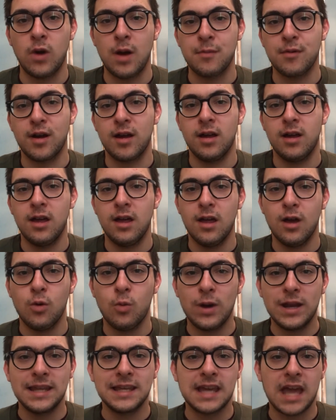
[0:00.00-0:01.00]
Weber,
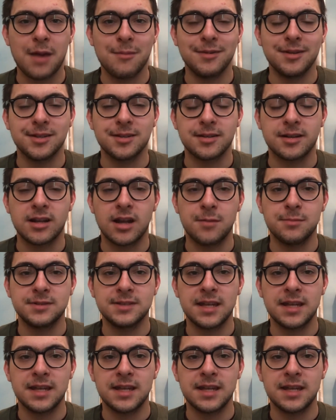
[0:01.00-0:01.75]
when he came into the club,